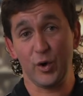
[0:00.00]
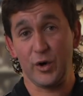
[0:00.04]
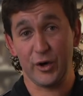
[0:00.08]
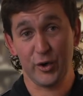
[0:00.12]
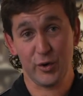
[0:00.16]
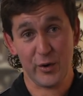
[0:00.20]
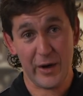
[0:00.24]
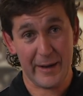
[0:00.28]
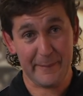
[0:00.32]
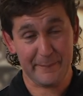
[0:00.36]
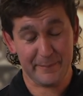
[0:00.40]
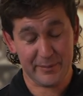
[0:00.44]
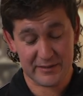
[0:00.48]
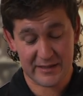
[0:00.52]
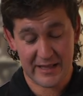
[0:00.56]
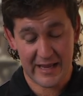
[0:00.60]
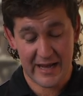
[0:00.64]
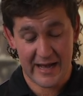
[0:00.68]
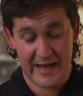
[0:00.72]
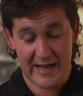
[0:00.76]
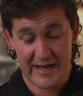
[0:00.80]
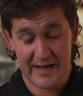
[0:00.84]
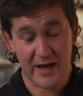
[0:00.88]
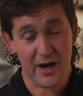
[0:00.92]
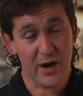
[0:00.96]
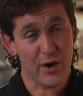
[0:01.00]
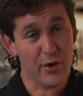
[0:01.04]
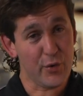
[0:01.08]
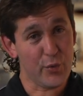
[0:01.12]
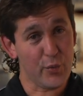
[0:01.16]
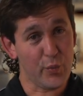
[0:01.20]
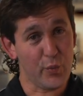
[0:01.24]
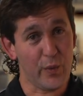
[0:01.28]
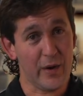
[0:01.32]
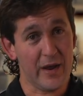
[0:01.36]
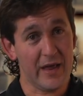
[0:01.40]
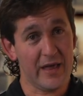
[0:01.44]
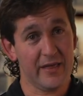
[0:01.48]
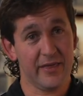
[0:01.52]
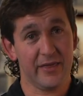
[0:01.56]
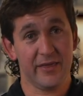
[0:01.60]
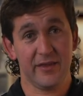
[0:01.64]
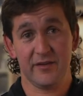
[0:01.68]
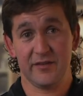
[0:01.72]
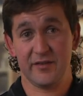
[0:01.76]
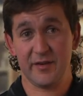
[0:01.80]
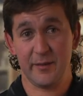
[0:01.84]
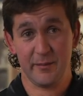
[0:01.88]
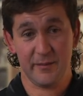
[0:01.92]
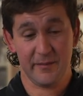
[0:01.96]
great play with
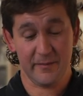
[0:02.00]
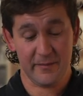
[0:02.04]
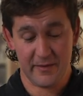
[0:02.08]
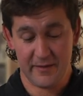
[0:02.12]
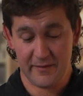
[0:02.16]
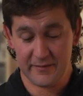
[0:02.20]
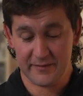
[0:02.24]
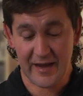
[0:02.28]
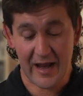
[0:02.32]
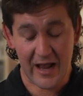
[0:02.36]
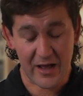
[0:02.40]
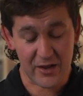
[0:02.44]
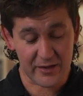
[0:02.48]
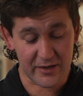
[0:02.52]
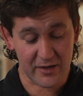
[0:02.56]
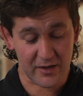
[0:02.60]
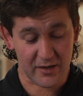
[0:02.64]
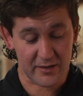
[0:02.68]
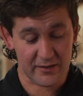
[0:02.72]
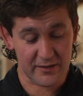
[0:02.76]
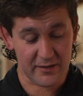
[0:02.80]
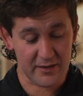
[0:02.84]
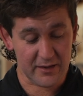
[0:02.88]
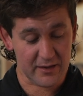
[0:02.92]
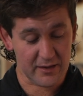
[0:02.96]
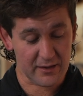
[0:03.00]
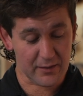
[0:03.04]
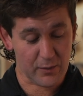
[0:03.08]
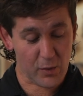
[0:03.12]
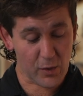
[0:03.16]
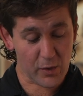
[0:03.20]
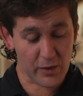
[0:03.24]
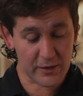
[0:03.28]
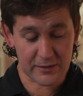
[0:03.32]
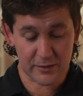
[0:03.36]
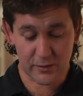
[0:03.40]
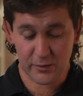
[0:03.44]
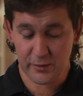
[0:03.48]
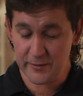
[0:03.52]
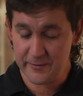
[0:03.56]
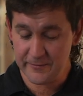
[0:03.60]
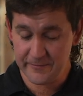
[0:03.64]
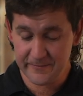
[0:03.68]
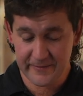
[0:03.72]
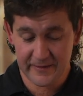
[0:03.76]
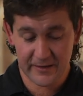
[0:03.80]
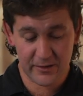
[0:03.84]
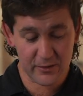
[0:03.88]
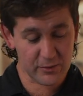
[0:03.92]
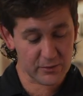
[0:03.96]
some of the talent on the court or the
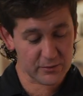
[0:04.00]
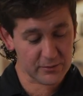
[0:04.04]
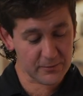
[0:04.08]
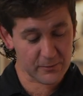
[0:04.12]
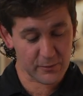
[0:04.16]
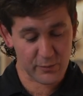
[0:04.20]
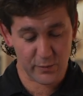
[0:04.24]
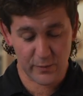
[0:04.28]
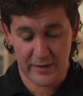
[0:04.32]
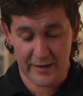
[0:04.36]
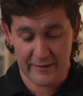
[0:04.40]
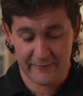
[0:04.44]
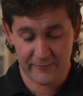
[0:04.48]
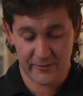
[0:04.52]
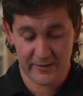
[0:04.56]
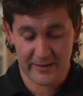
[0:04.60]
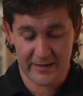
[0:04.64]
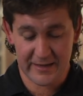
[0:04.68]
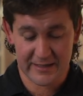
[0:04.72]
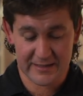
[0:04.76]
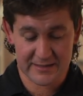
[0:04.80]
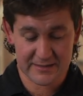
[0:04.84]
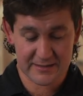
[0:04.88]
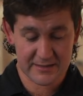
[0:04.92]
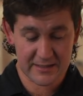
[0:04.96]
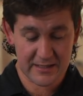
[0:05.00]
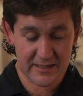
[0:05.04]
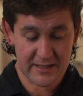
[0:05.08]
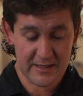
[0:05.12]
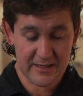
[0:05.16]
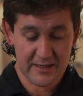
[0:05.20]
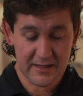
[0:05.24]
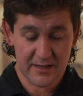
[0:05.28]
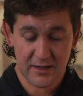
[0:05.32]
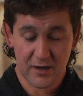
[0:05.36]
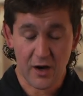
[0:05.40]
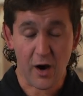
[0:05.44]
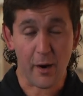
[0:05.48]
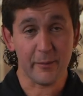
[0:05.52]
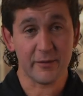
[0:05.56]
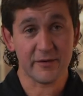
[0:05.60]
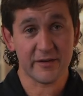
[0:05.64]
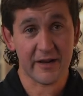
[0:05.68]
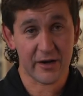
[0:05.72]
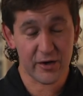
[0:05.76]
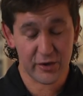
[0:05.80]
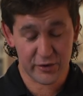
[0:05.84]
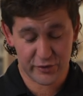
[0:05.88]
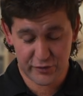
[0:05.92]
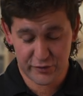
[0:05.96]
field or whatever it is,
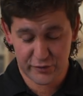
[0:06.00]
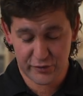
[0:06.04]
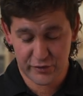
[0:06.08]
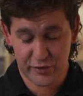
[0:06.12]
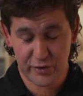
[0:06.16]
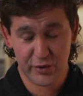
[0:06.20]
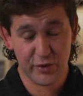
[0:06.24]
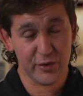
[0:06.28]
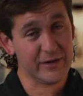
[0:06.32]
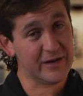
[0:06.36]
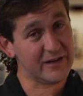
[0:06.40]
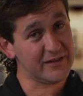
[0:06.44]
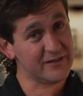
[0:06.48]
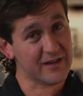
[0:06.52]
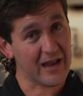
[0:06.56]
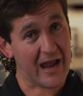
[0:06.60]
commentator two needs